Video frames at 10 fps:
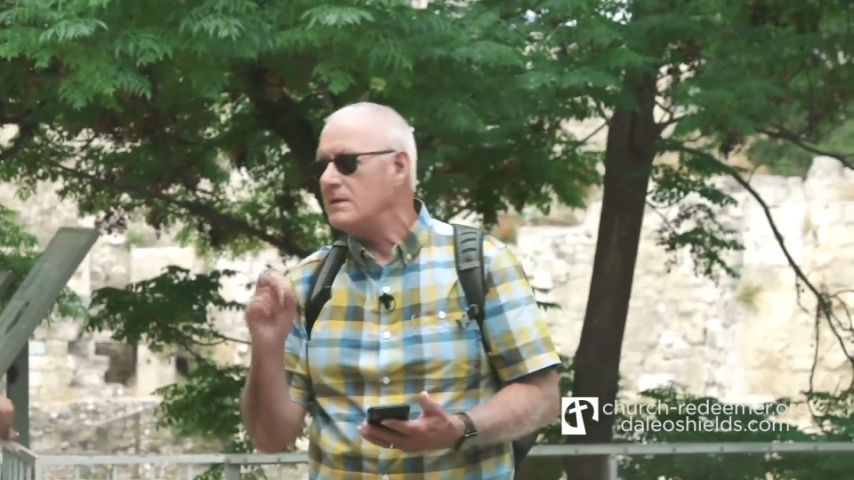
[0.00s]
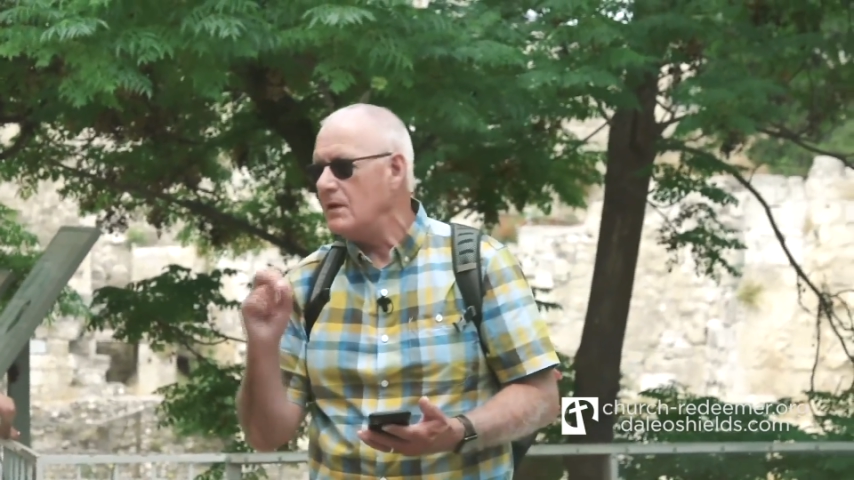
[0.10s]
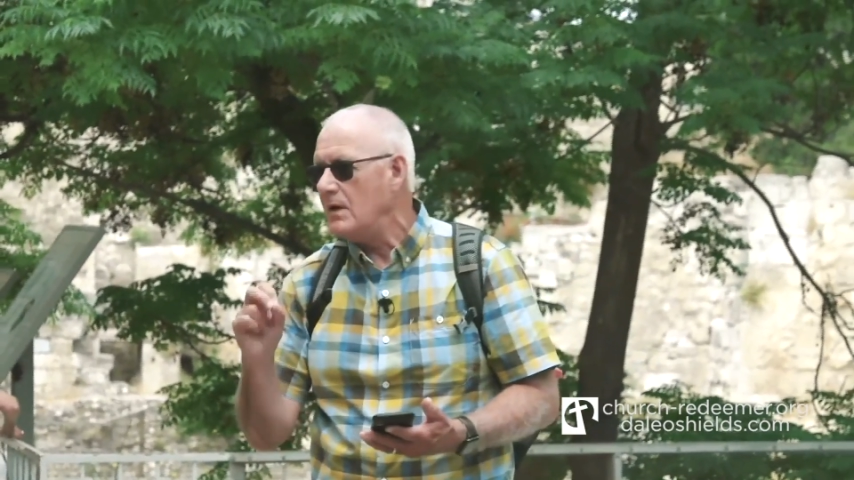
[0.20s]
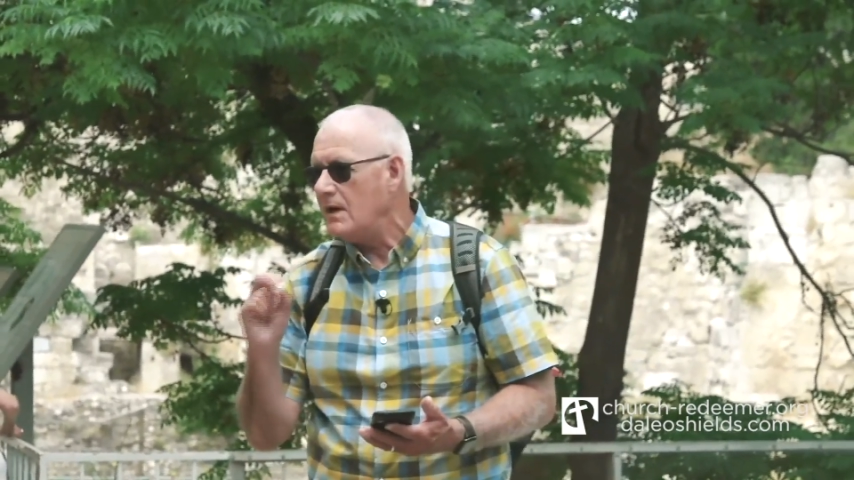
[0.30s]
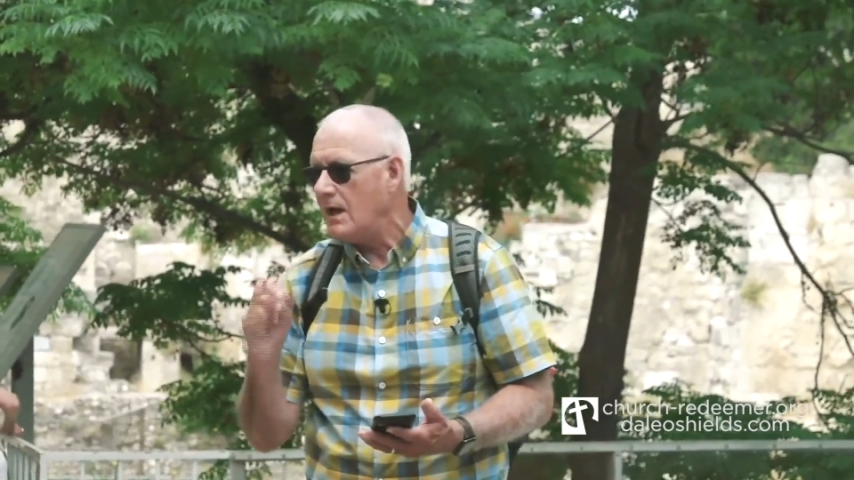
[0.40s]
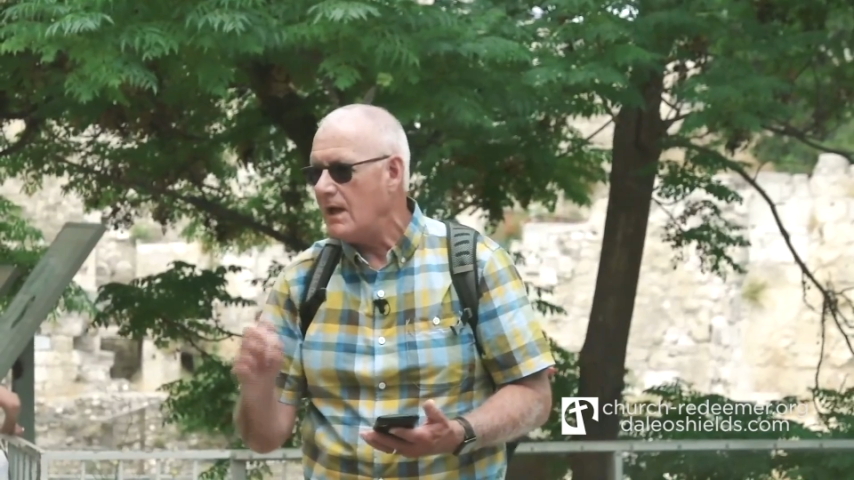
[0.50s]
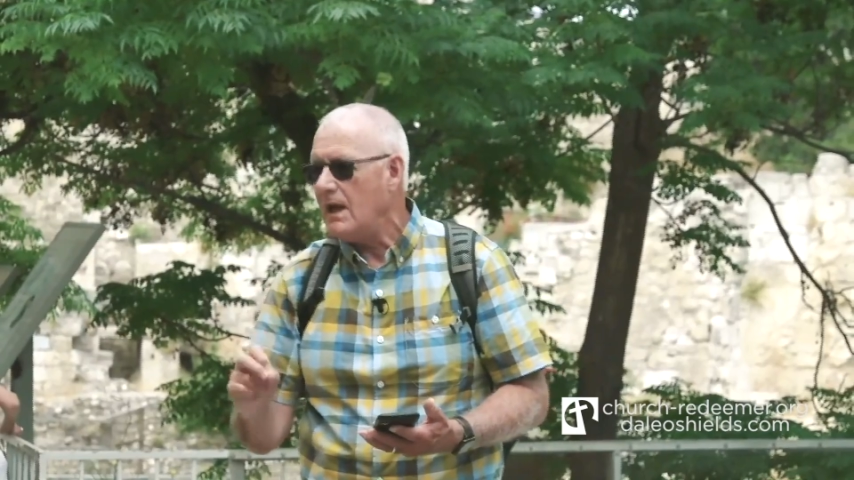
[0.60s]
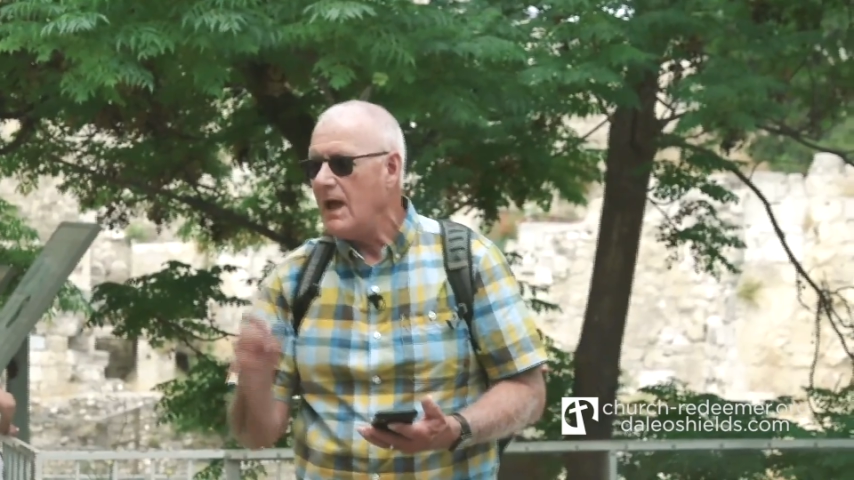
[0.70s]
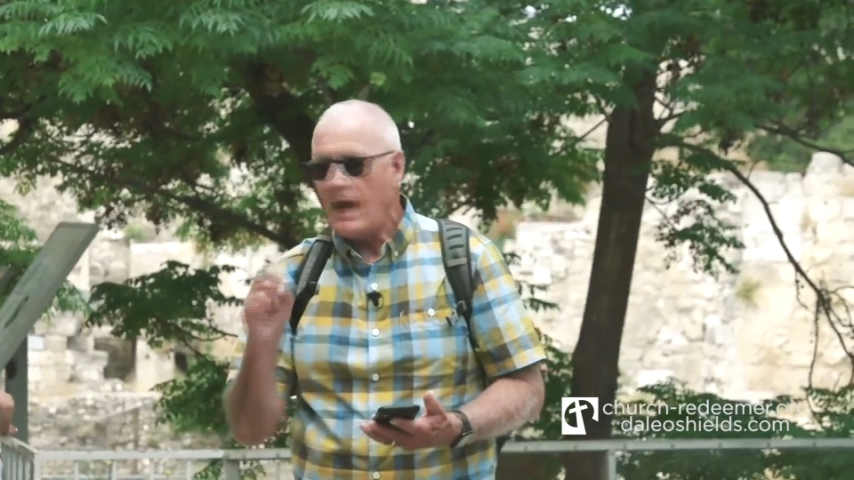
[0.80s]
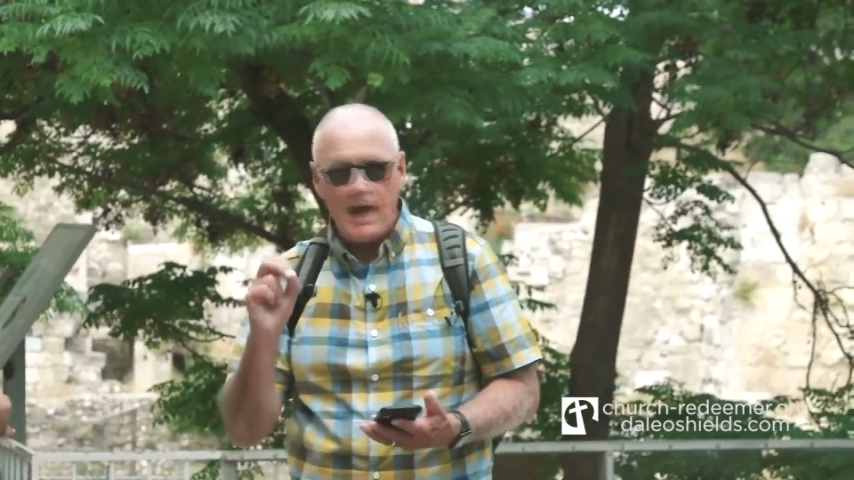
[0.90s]
to you
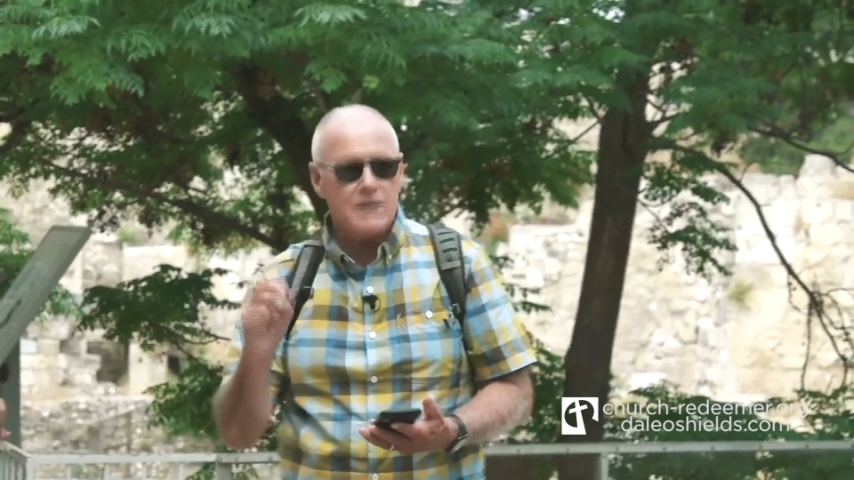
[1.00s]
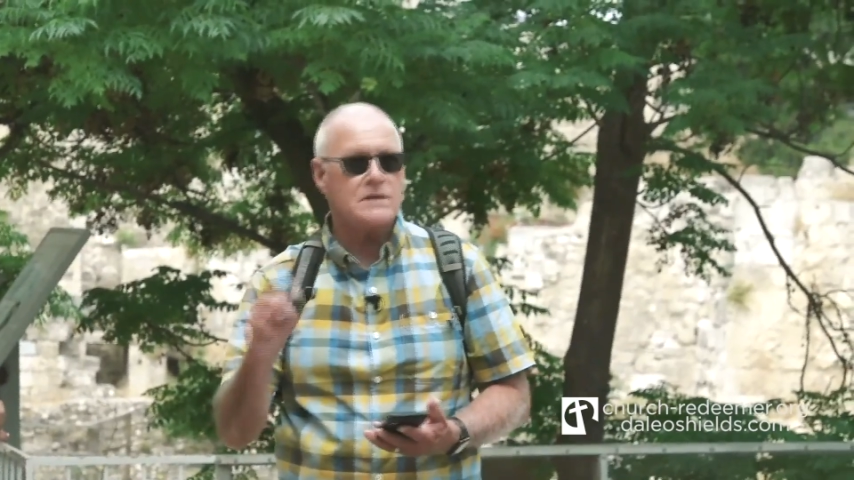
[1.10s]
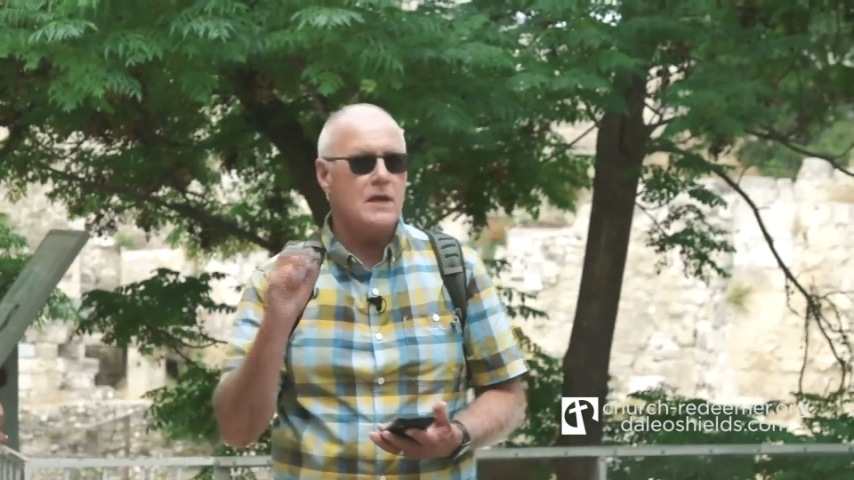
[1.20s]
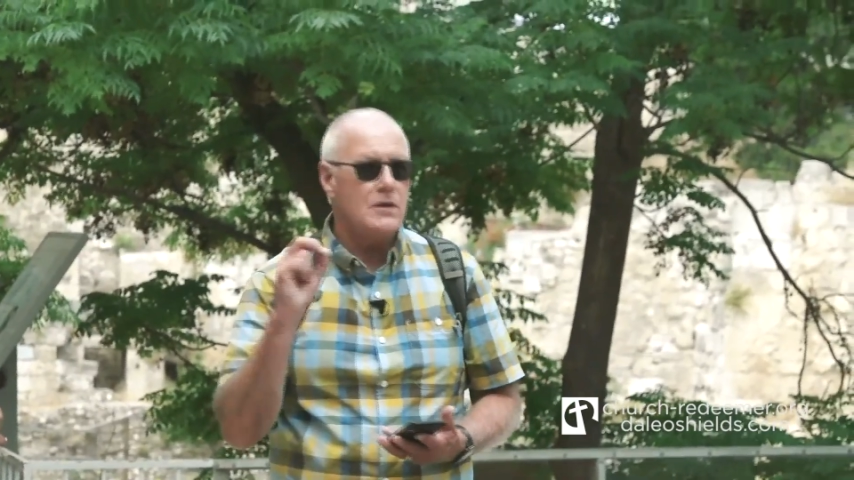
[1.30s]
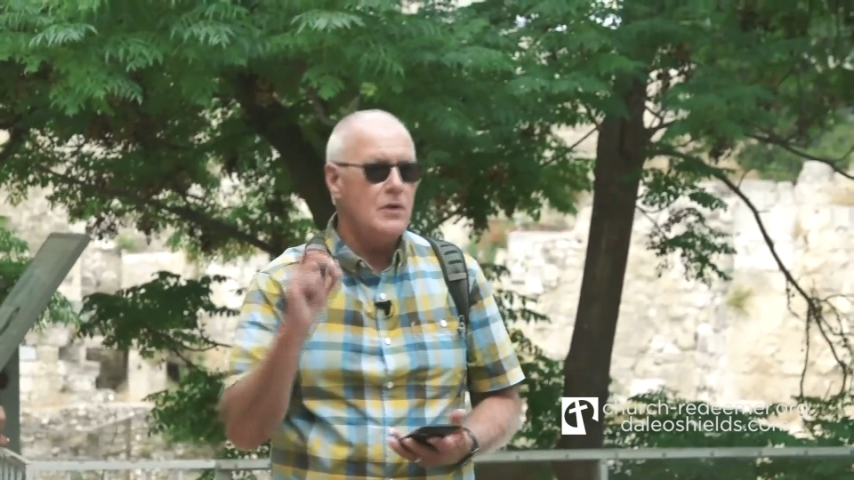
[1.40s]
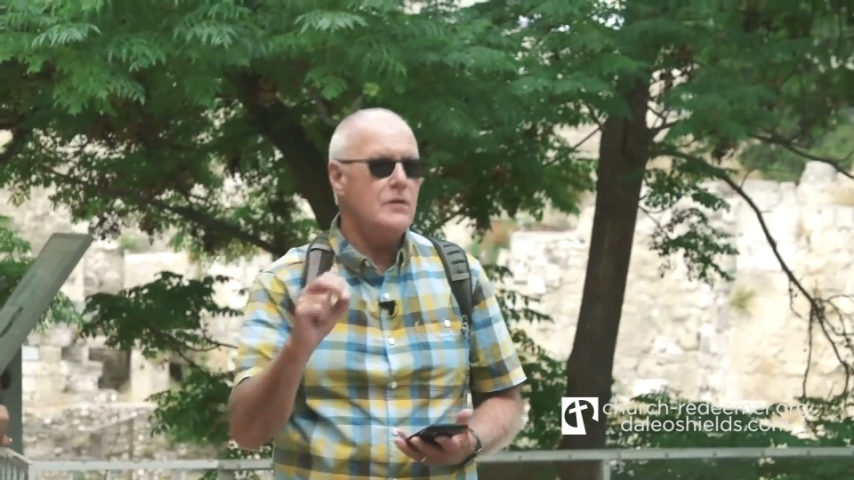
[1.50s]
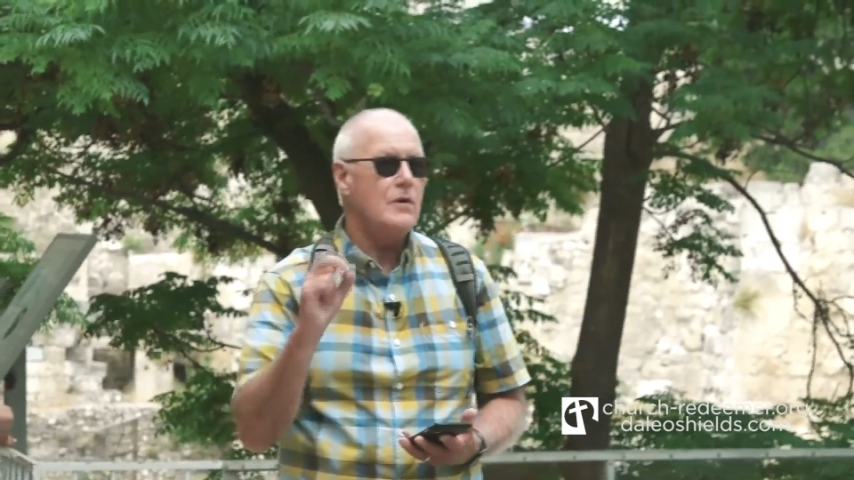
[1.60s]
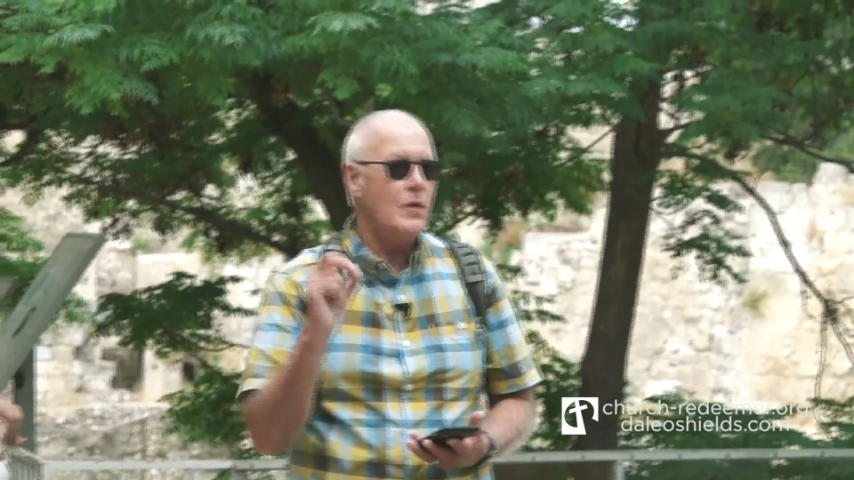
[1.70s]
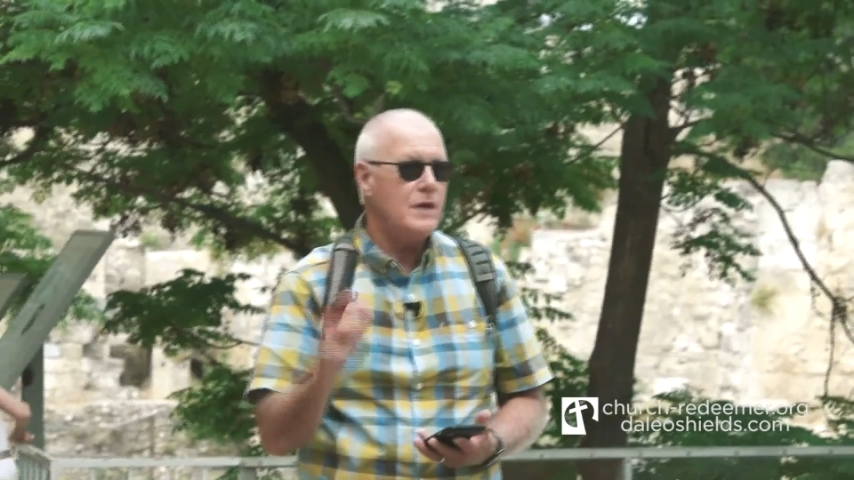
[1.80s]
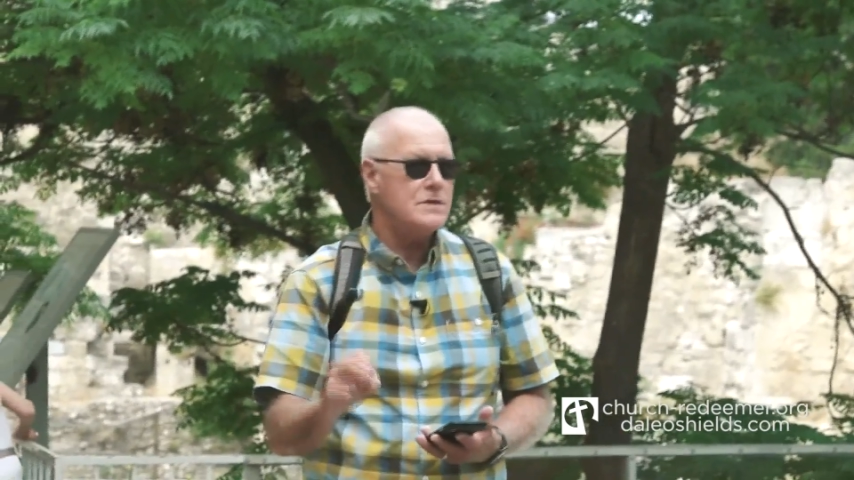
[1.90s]
today, asking you the